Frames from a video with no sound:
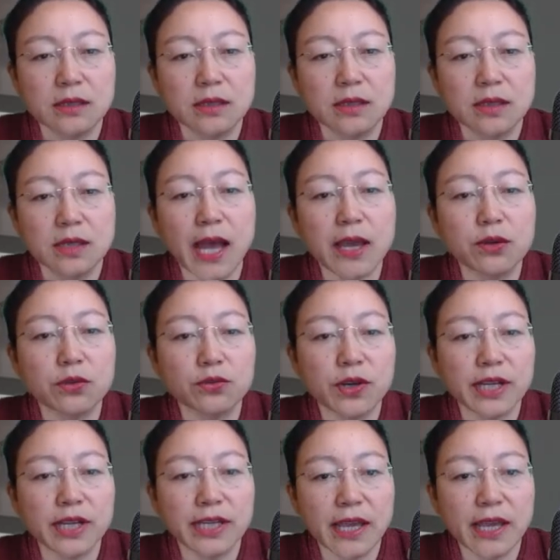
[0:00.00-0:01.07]
I already
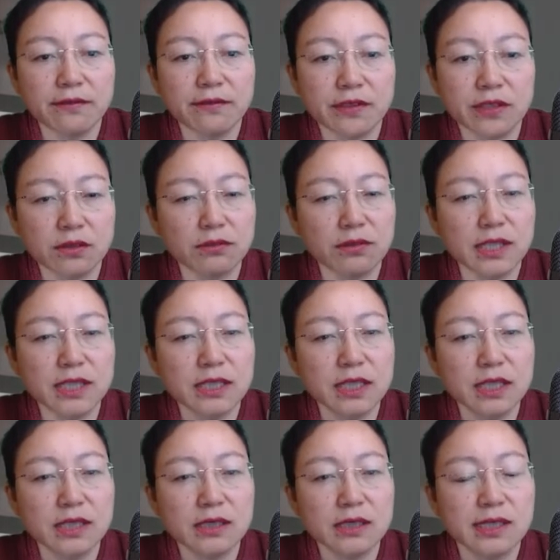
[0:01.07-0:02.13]
have 3
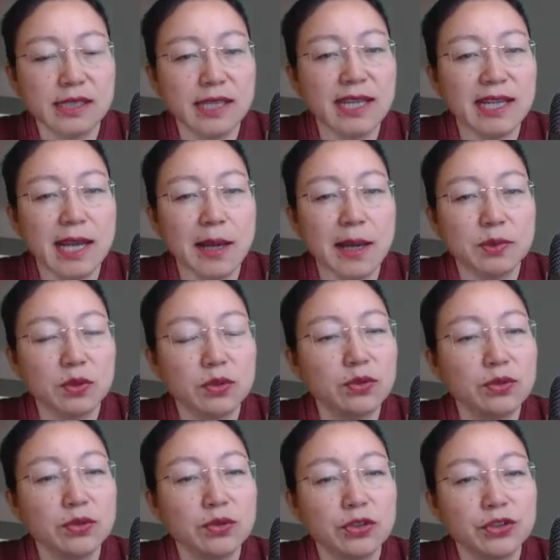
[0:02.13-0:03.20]
scenes set up. You
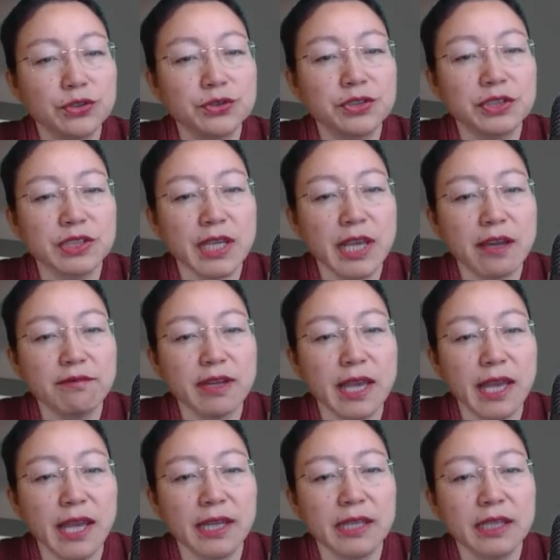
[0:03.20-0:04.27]
shouldn't have
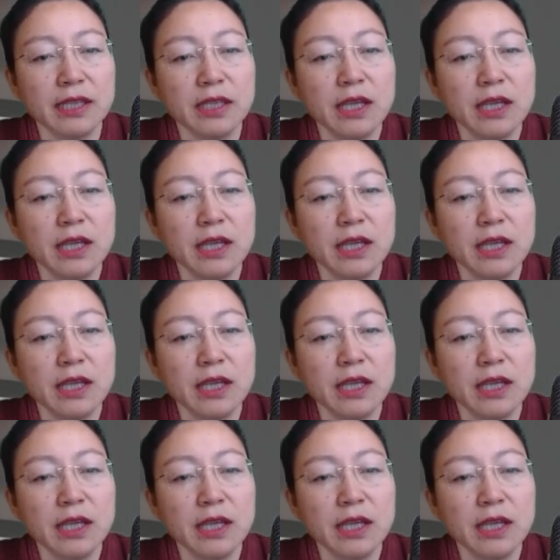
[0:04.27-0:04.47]
any.